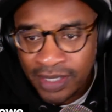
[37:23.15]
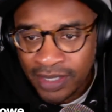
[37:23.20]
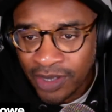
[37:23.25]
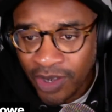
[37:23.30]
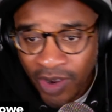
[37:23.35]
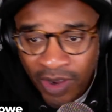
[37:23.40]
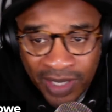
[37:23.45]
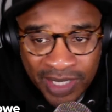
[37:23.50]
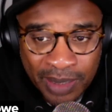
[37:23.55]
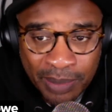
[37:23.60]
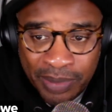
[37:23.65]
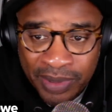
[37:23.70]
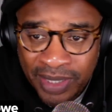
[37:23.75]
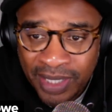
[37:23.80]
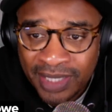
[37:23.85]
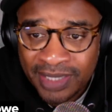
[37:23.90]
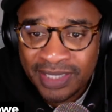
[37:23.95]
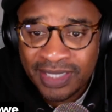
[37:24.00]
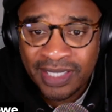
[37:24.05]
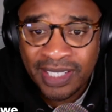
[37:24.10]

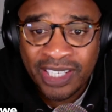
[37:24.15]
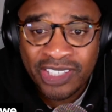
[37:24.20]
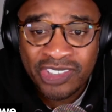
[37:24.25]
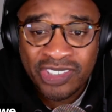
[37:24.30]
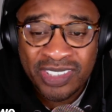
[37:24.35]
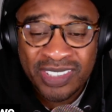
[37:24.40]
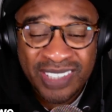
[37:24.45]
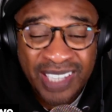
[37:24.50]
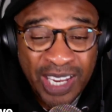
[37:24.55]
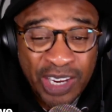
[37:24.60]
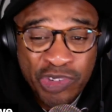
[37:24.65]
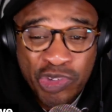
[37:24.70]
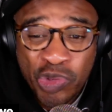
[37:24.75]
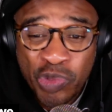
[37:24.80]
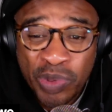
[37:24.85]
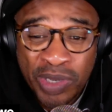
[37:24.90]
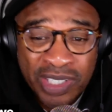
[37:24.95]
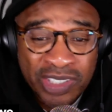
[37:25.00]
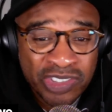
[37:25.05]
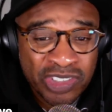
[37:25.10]
All-NBA selections. Andrew
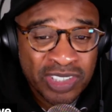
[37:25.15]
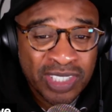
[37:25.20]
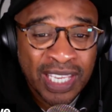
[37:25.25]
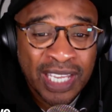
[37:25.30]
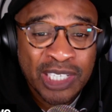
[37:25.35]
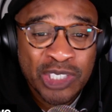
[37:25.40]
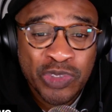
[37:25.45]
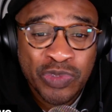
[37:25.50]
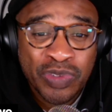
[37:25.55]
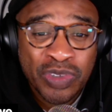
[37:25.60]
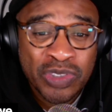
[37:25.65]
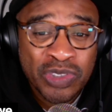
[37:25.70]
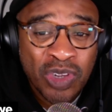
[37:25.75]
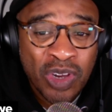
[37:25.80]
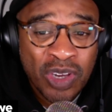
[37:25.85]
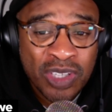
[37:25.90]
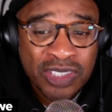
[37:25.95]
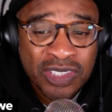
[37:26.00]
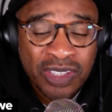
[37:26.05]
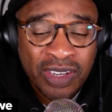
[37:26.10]
Wiggins just had his first
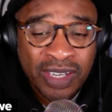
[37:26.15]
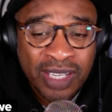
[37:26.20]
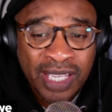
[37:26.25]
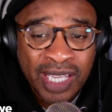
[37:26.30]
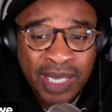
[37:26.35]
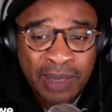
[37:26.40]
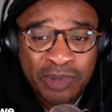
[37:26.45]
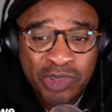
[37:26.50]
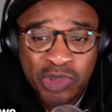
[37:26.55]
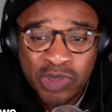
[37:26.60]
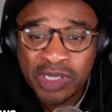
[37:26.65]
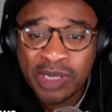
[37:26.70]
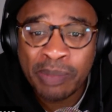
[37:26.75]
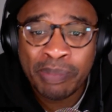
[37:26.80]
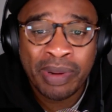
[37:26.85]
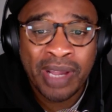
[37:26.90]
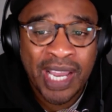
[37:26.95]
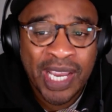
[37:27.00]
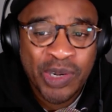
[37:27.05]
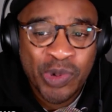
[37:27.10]
All-Star game. So
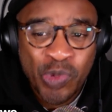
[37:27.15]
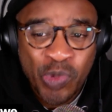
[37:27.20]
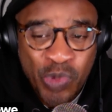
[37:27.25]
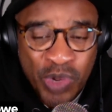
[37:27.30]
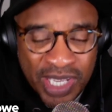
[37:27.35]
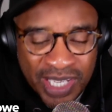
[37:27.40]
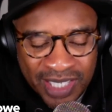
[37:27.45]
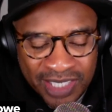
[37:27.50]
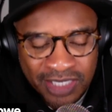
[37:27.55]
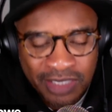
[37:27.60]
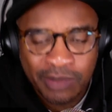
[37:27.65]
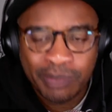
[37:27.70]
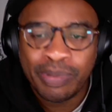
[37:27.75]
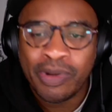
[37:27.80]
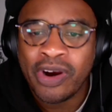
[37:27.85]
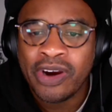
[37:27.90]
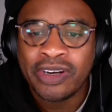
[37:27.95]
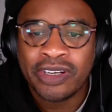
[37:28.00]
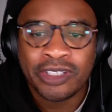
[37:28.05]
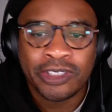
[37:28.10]
combined, Wiggins and
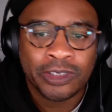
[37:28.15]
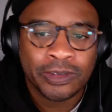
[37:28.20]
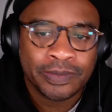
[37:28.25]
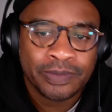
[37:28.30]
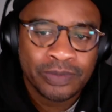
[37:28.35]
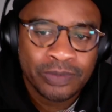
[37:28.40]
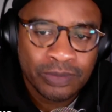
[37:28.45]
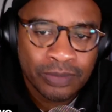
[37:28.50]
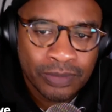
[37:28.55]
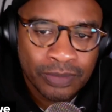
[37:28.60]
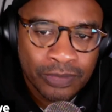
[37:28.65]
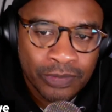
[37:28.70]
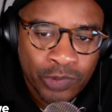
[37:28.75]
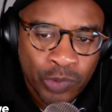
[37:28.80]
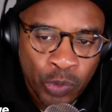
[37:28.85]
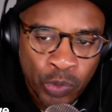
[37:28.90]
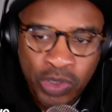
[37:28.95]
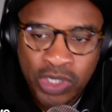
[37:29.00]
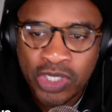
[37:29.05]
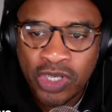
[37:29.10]
Parker,
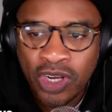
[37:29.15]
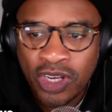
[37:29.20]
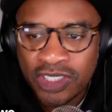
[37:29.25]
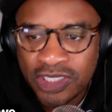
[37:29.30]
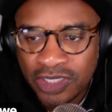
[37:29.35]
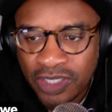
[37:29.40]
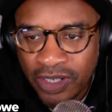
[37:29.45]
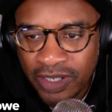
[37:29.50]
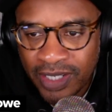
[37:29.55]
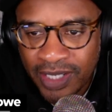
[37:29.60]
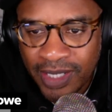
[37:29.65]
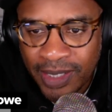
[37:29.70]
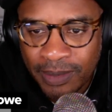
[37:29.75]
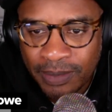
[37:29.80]
1 All-Star game.